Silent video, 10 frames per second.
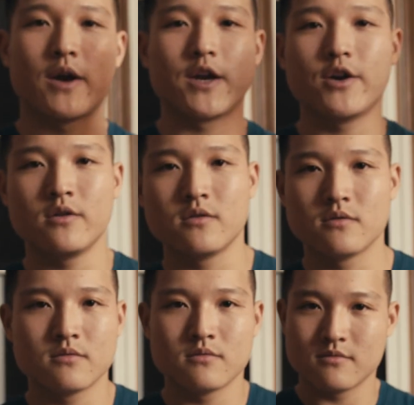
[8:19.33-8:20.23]
right here
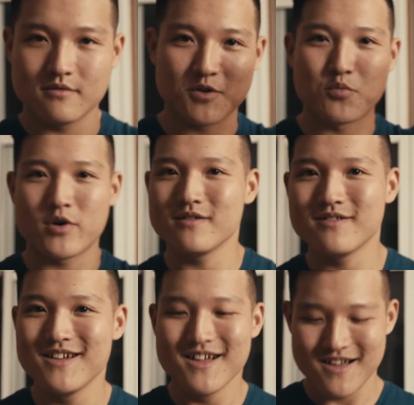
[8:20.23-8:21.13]
somewhere.
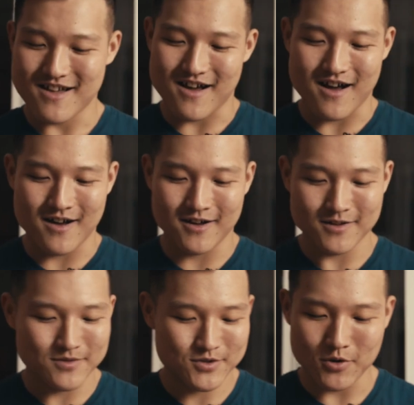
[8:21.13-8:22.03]

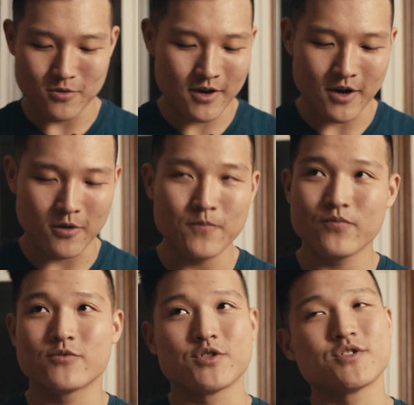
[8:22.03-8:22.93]
Uh, so, you know,
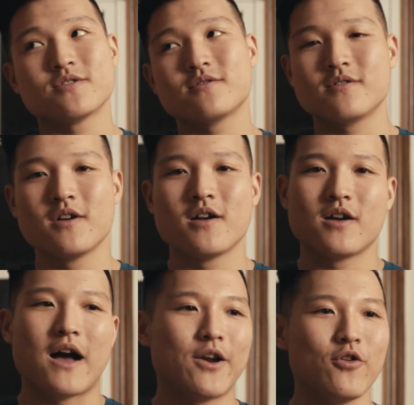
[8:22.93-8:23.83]
just,
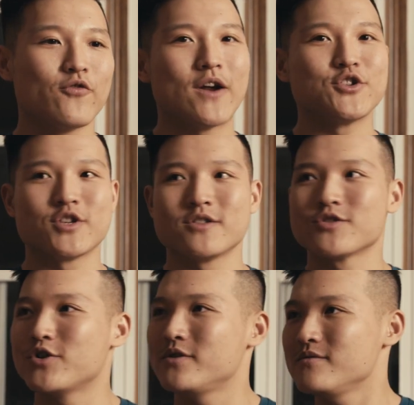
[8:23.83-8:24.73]
I know fried chicken's
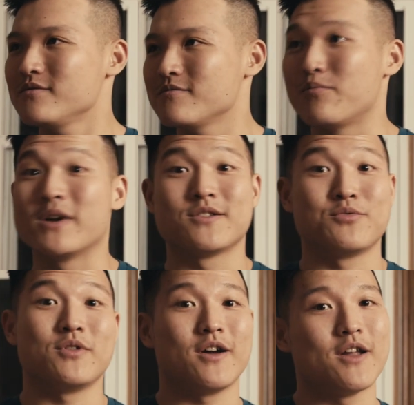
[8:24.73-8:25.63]
good, but it's
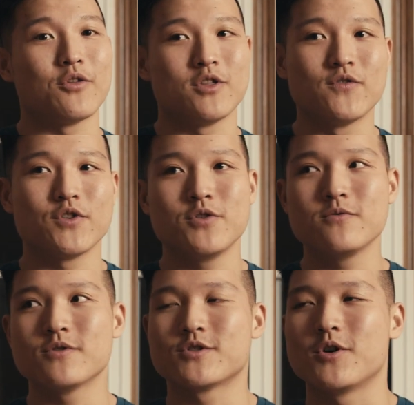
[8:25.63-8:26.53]
really unhealthy for you.
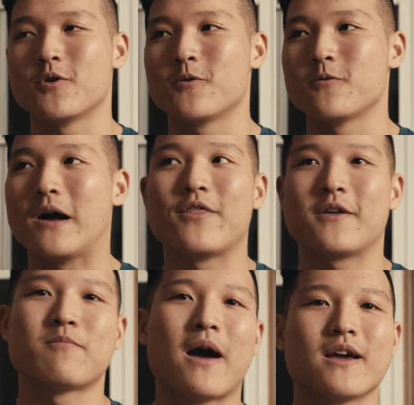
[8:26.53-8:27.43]
So I
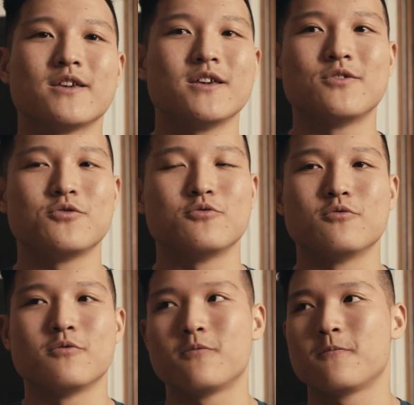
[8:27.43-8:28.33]
think my key
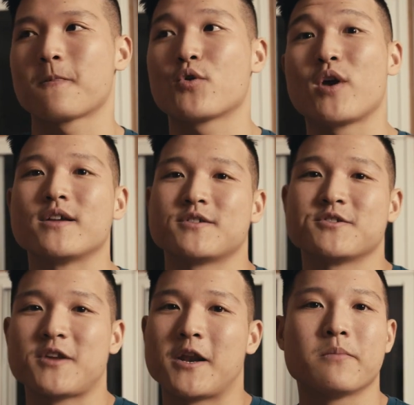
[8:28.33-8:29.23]
to create a
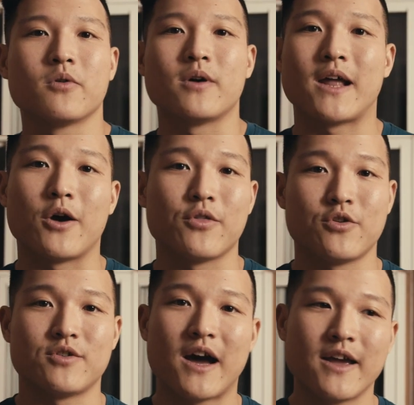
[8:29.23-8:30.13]
sustainable and
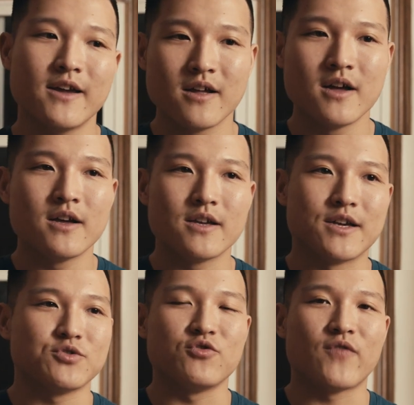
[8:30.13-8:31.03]
healthier diet
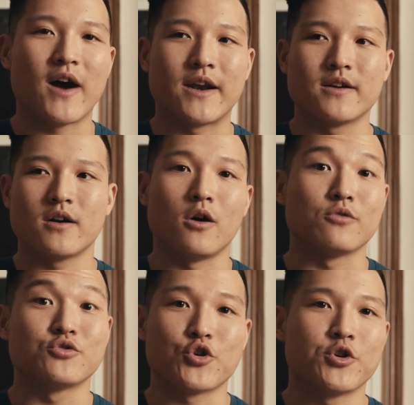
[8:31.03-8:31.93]
is to find
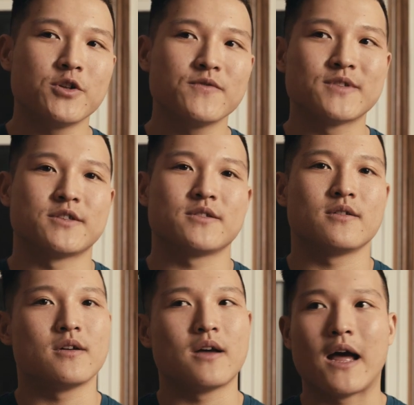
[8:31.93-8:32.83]
alternatives that's
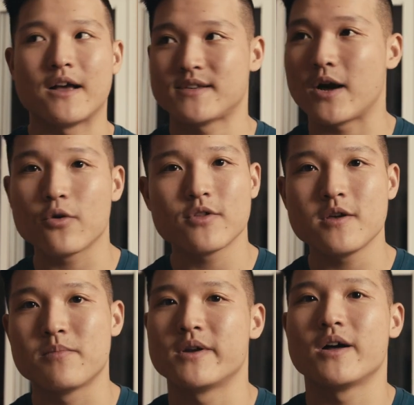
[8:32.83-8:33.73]
as
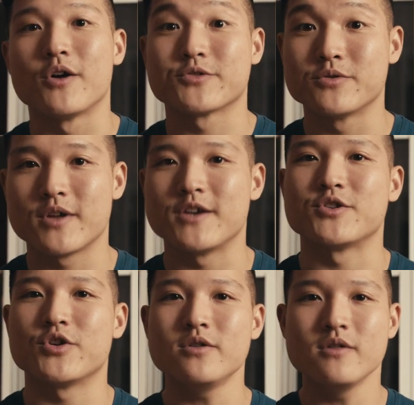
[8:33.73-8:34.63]
healthy, but also tastes
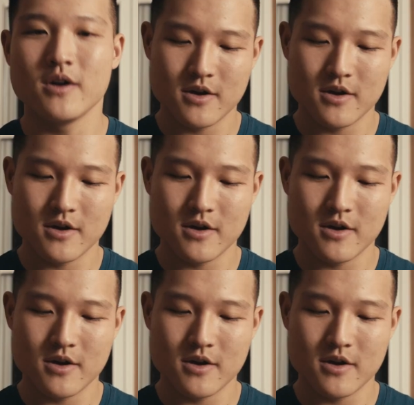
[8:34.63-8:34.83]
good.